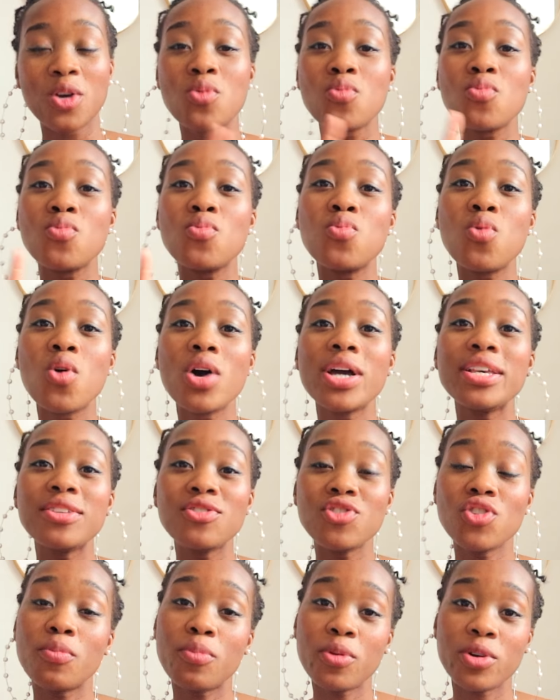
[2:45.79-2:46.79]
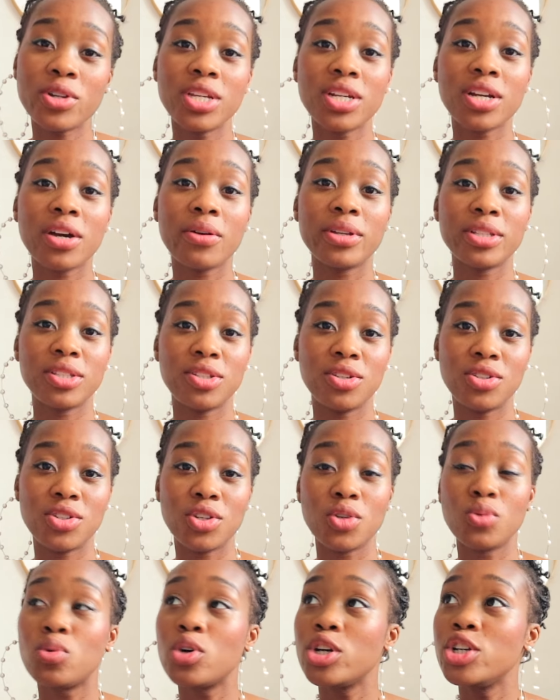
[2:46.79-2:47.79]
what is your body going to
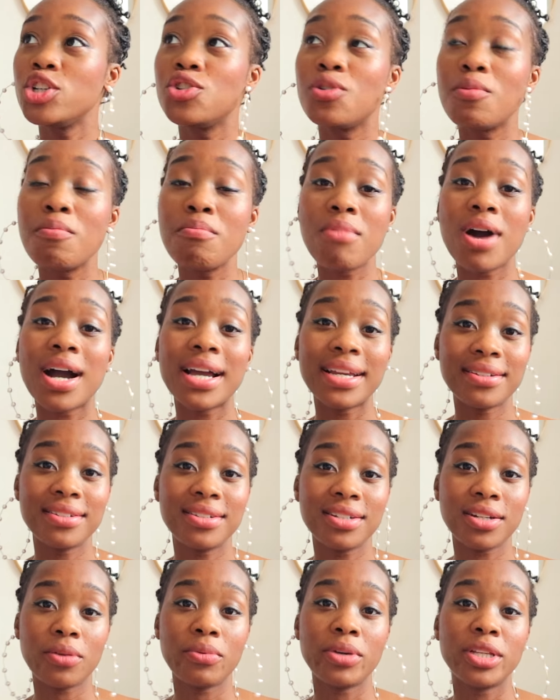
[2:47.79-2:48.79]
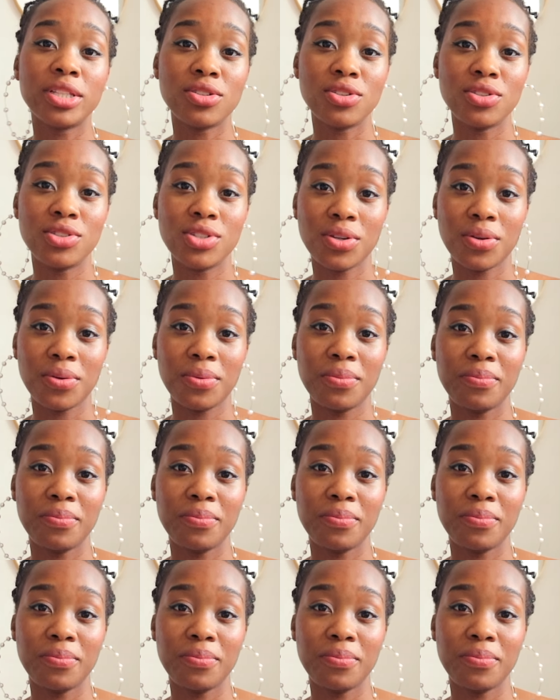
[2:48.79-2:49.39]
do? What is your mind going to do?